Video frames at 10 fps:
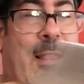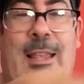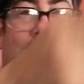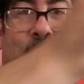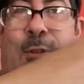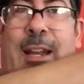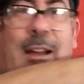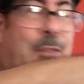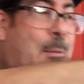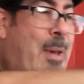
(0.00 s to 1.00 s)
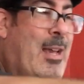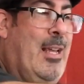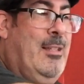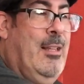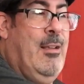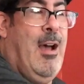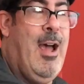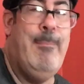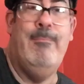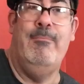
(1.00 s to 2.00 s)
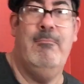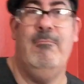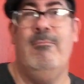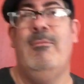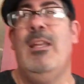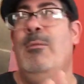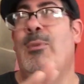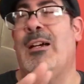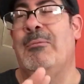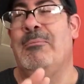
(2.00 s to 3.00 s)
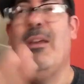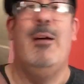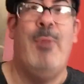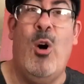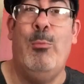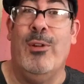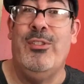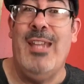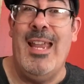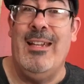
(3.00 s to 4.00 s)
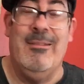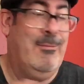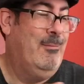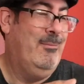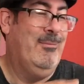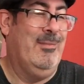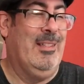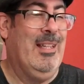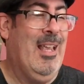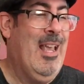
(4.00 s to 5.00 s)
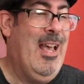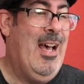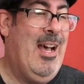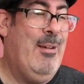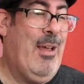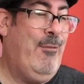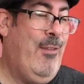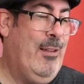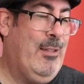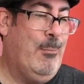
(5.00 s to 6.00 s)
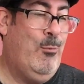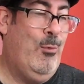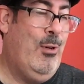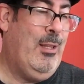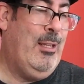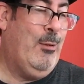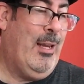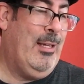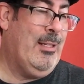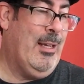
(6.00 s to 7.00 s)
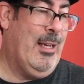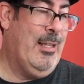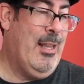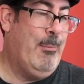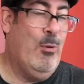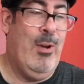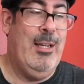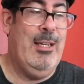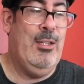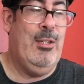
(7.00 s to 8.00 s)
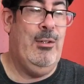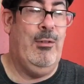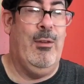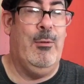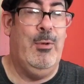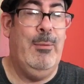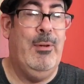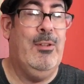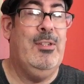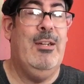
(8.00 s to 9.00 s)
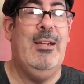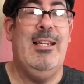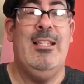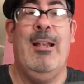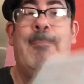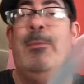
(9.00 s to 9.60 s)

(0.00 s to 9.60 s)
That right off the bat, I said, I'm almost in. I found some really great number 1 issues from the Rebirth series.